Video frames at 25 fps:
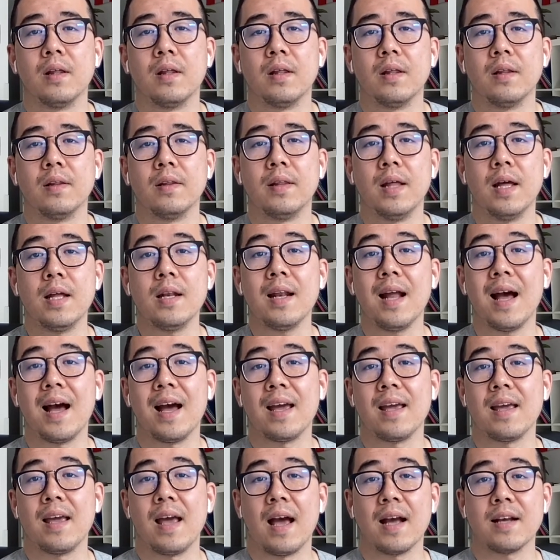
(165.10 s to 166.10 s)
Then
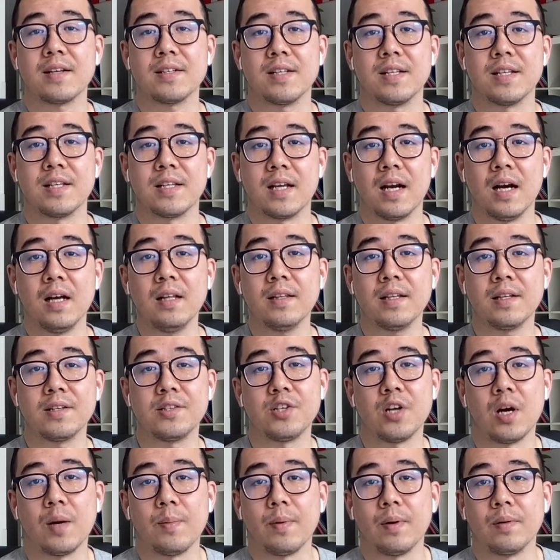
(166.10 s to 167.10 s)
I actually got that
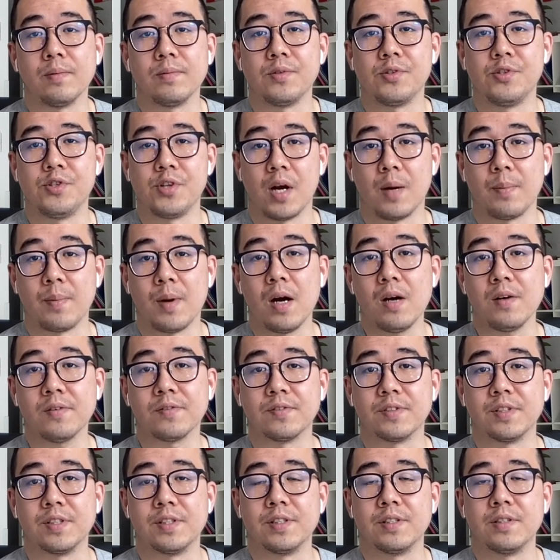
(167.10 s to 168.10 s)
job
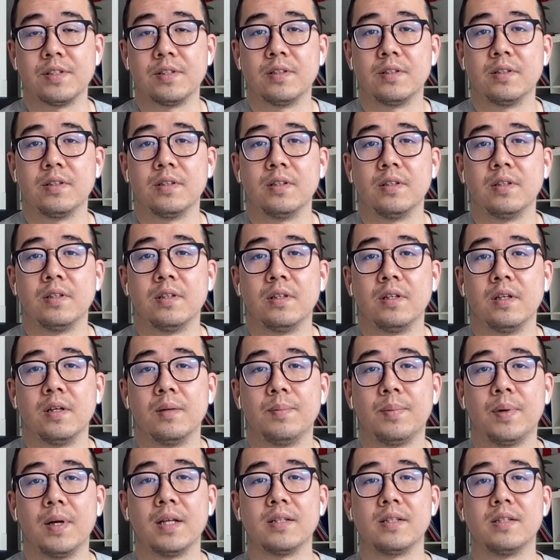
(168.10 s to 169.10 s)
offer.
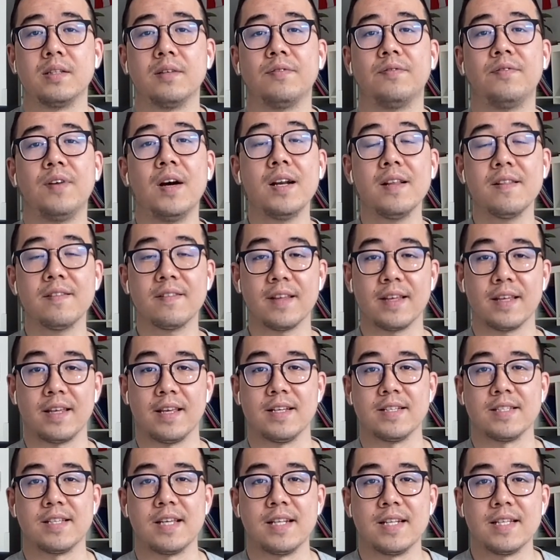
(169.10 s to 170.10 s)
But the funny thing
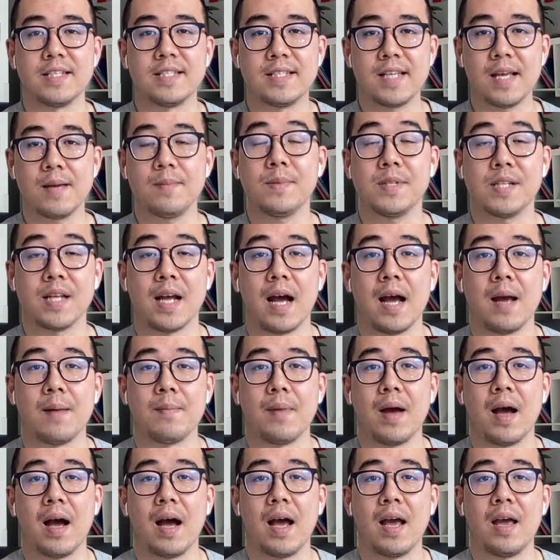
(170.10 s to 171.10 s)
is, in the same
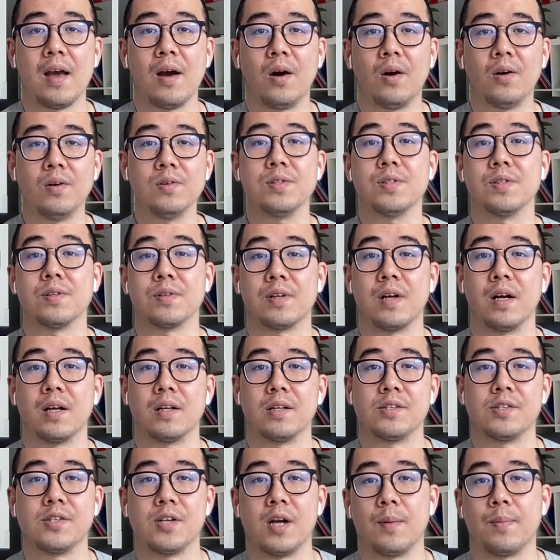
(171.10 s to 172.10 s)
time, I also got
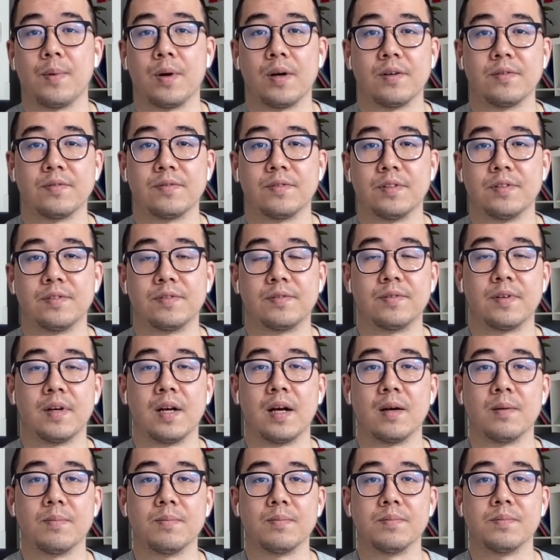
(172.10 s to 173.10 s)
a job offer
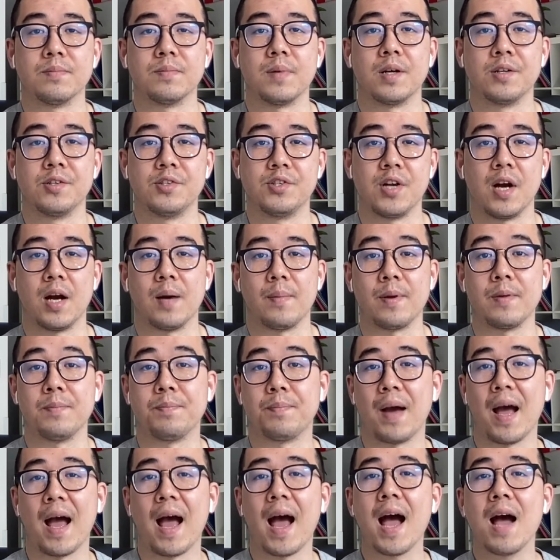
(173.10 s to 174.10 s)
from a job in
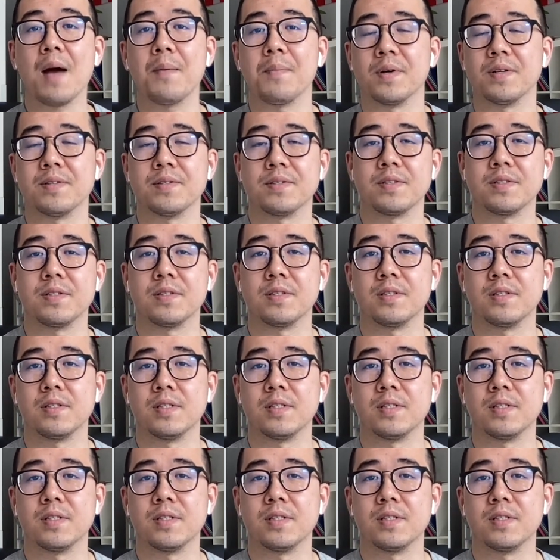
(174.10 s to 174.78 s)
Bahamas.